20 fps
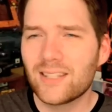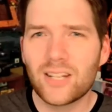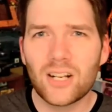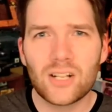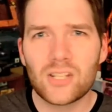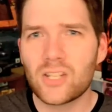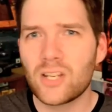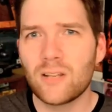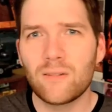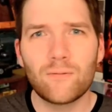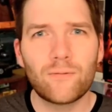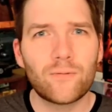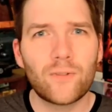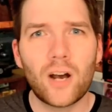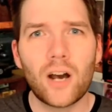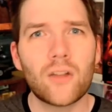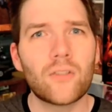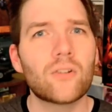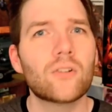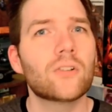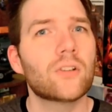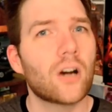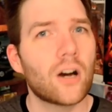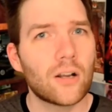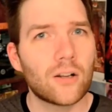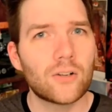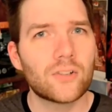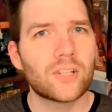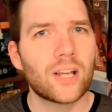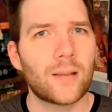touching father
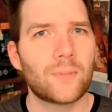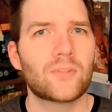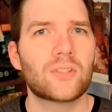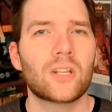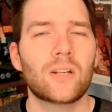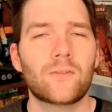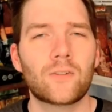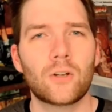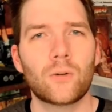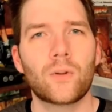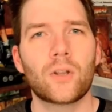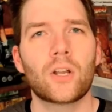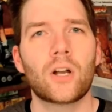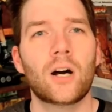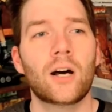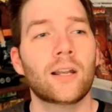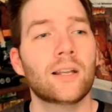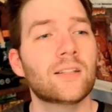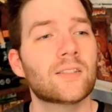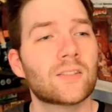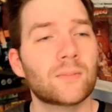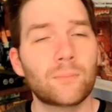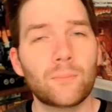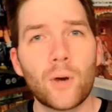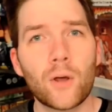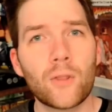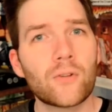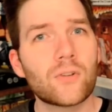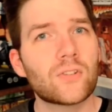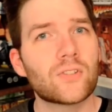daughter type stuff going on and some
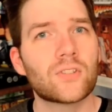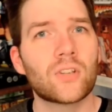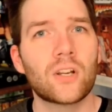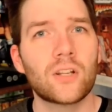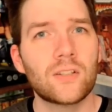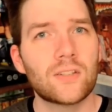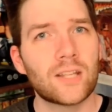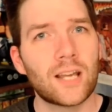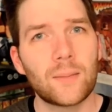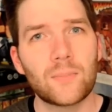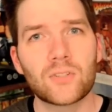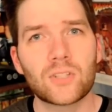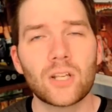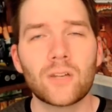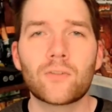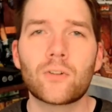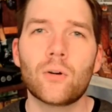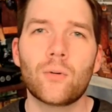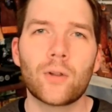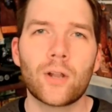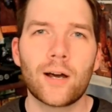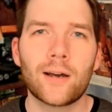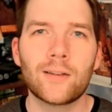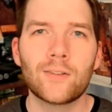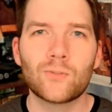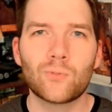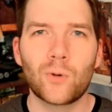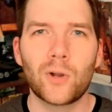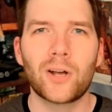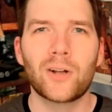mother son type stuff going on
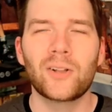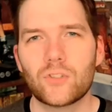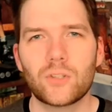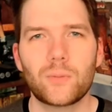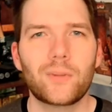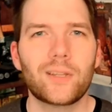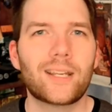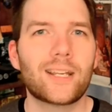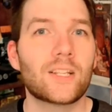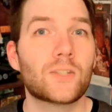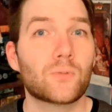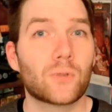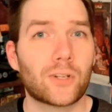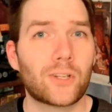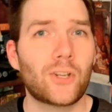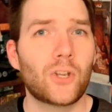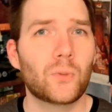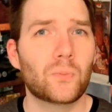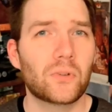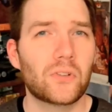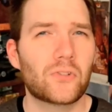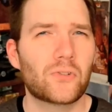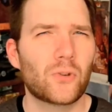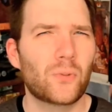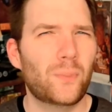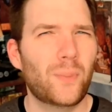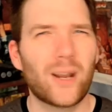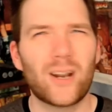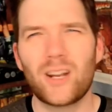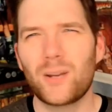as well. Some of the kids were cute, but Drew
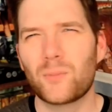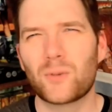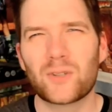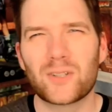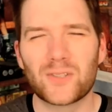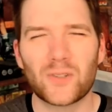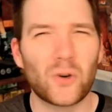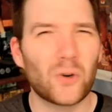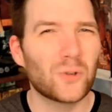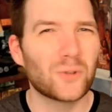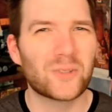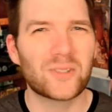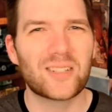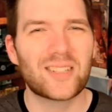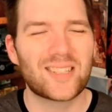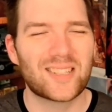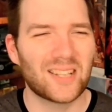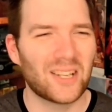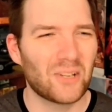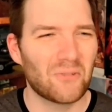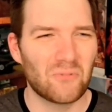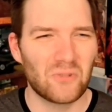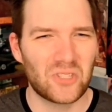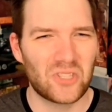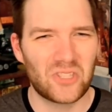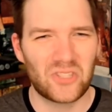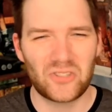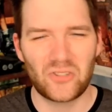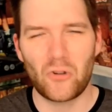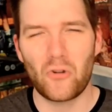Barrymore's older son was
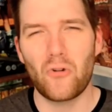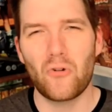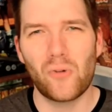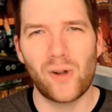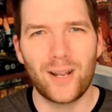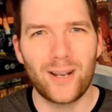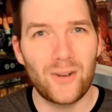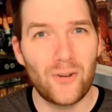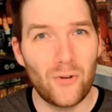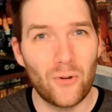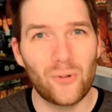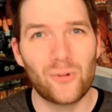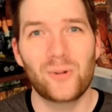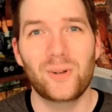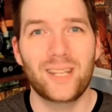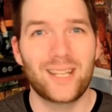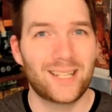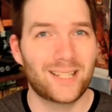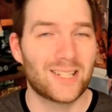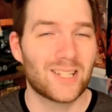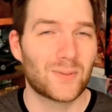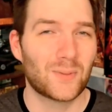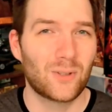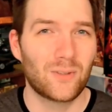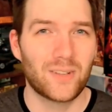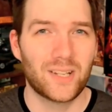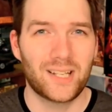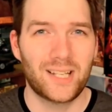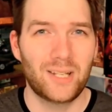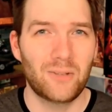so annoying in this
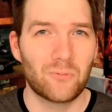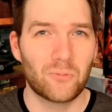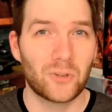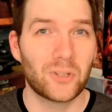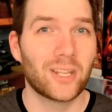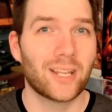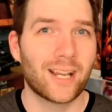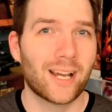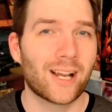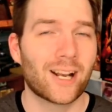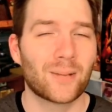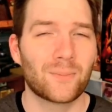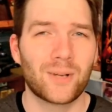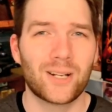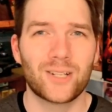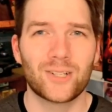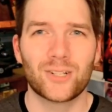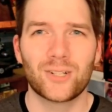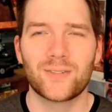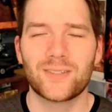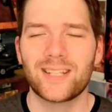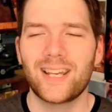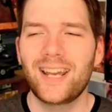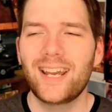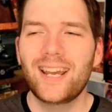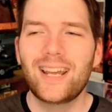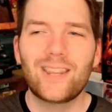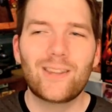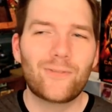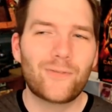movie and he really got on my nerves.
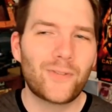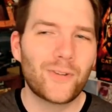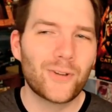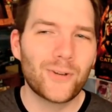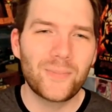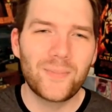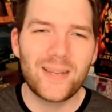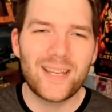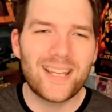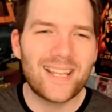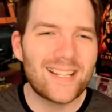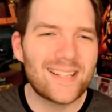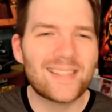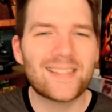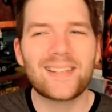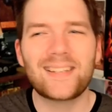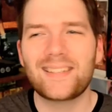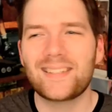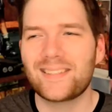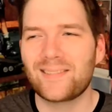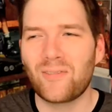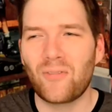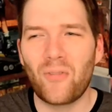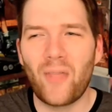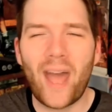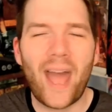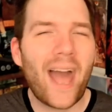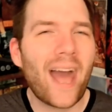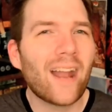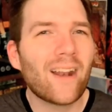The film isn't
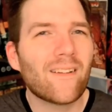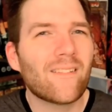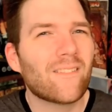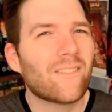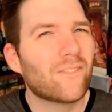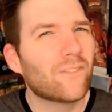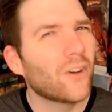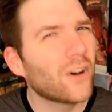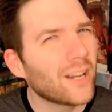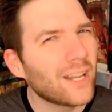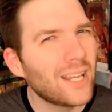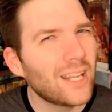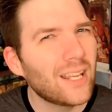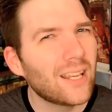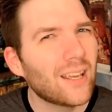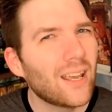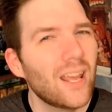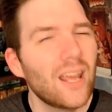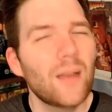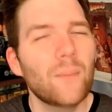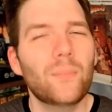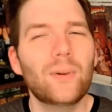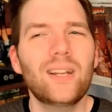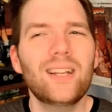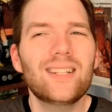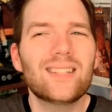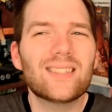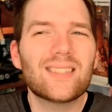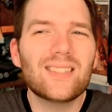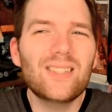that funny, but
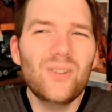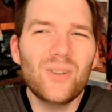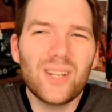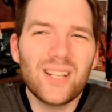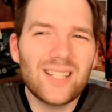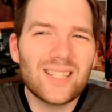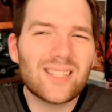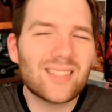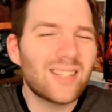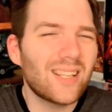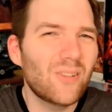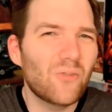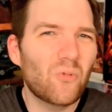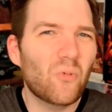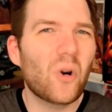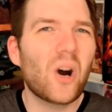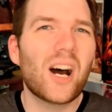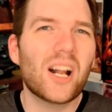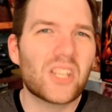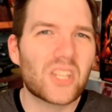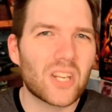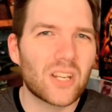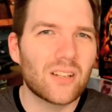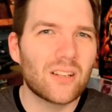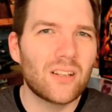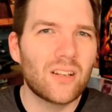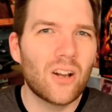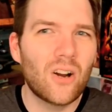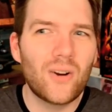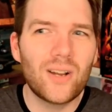it's you can sit and watch it.
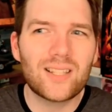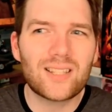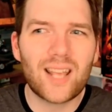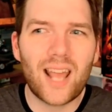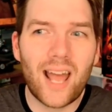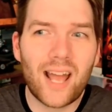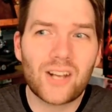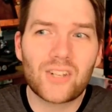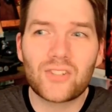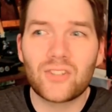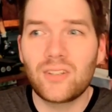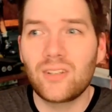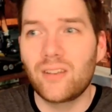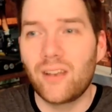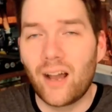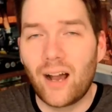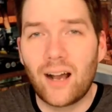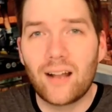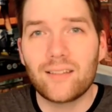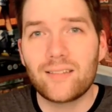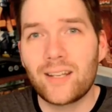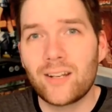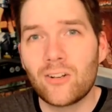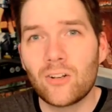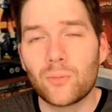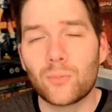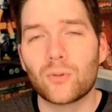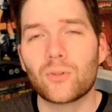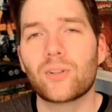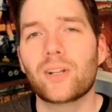You know, it's actually not
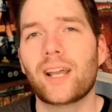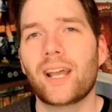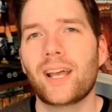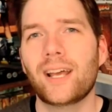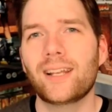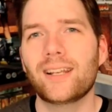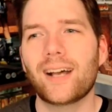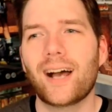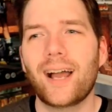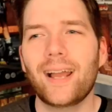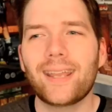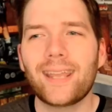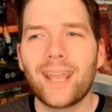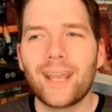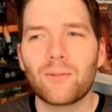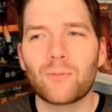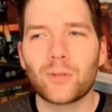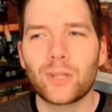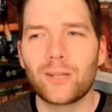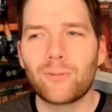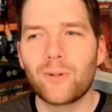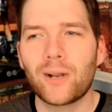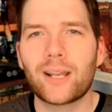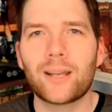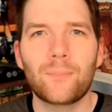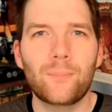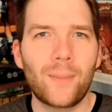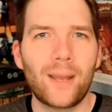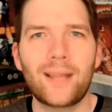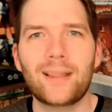terrible. And I can't really
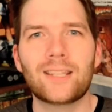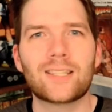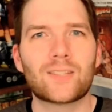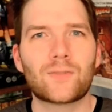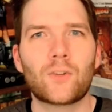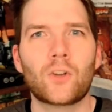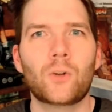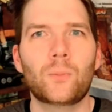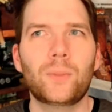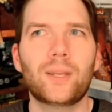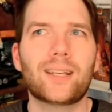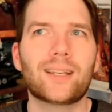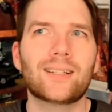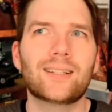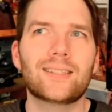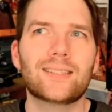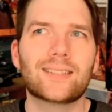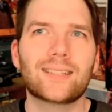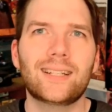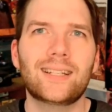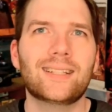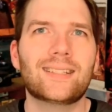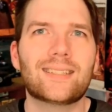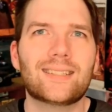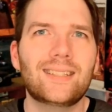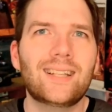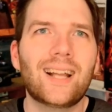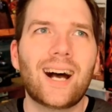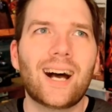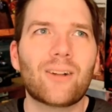recommend this film because
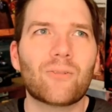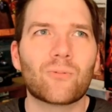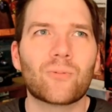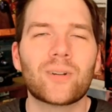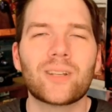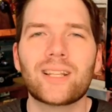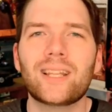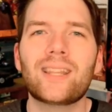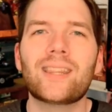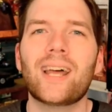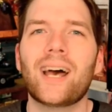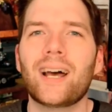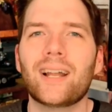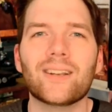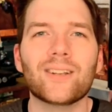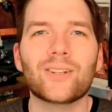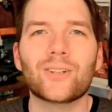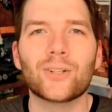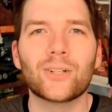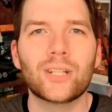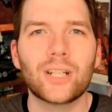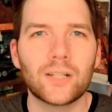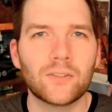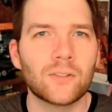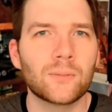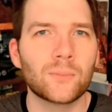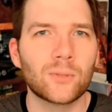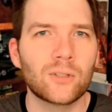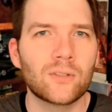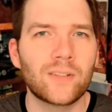it's not really that good of
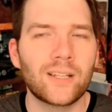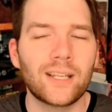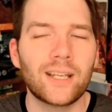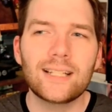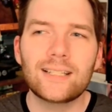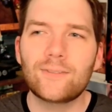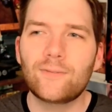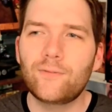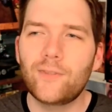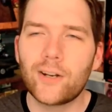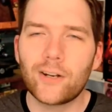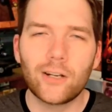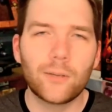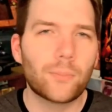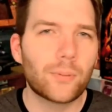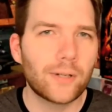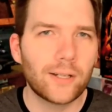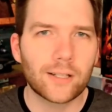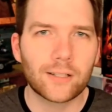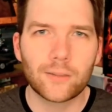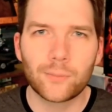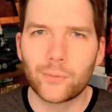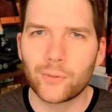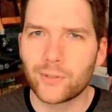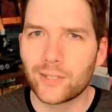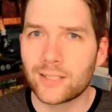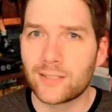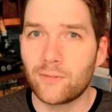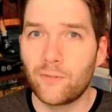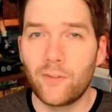a movie. It's very
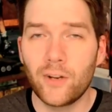predictable, it's